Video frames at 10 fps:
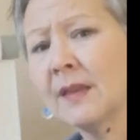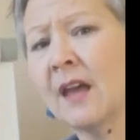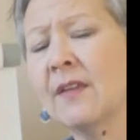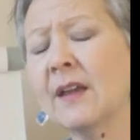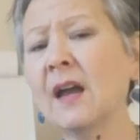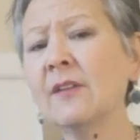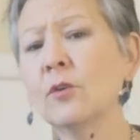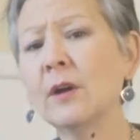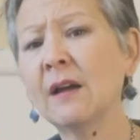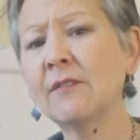I think
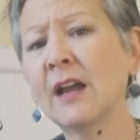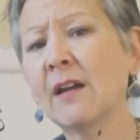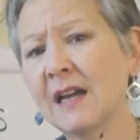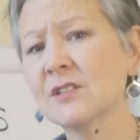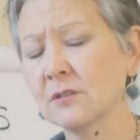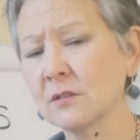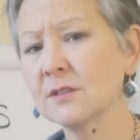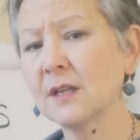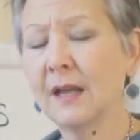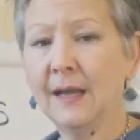having our
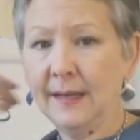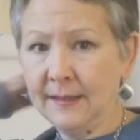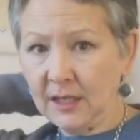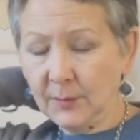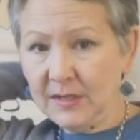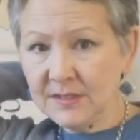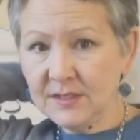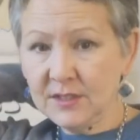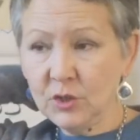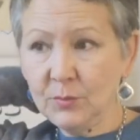adult and our
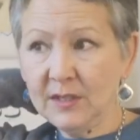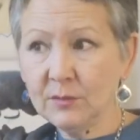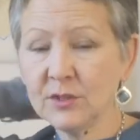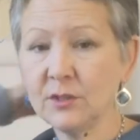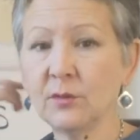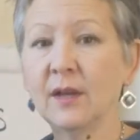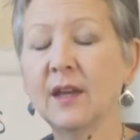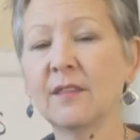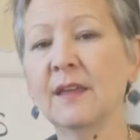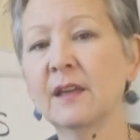capacity to be able to
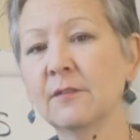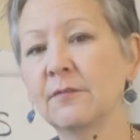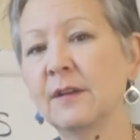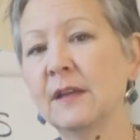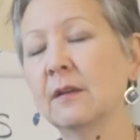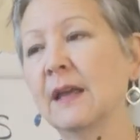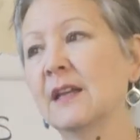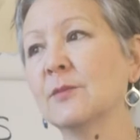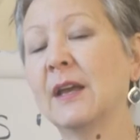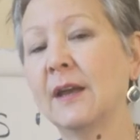think and feel
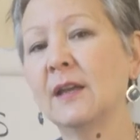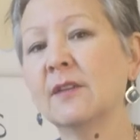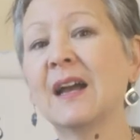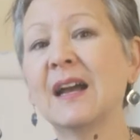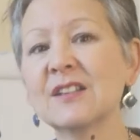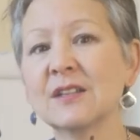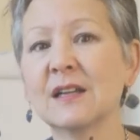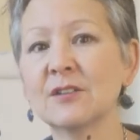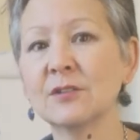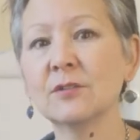and behave as an
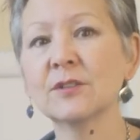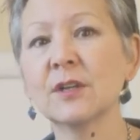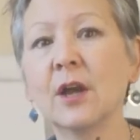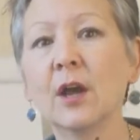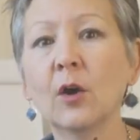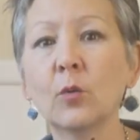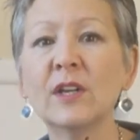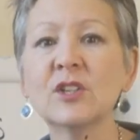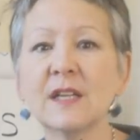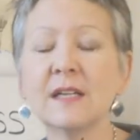adult,
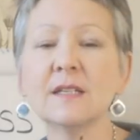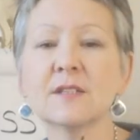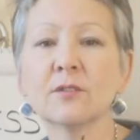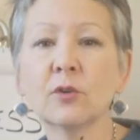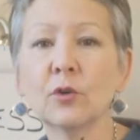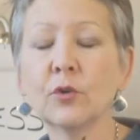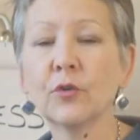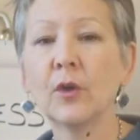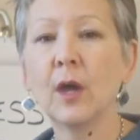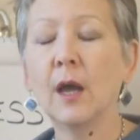which is, of course,